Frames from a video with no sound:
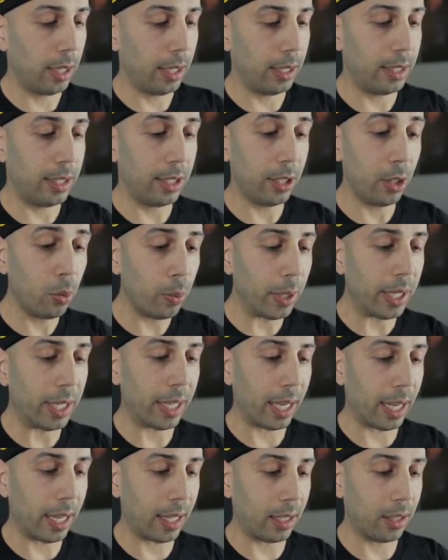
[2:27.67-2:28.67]
until we
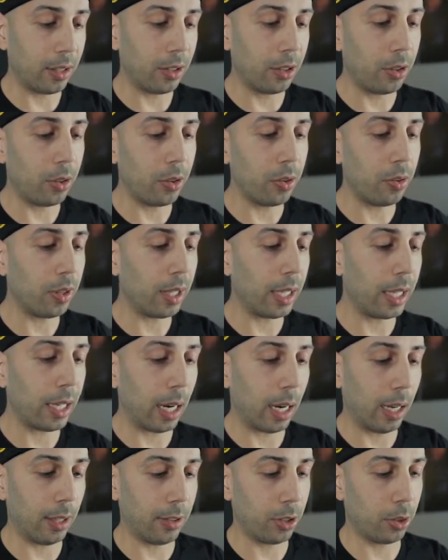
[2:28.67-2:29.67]
get to the
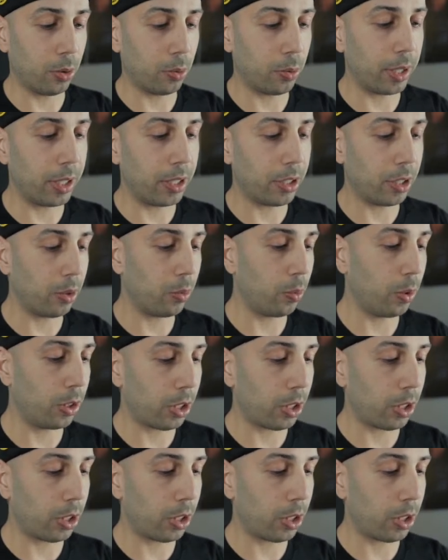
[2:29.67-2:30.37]
Kanto region,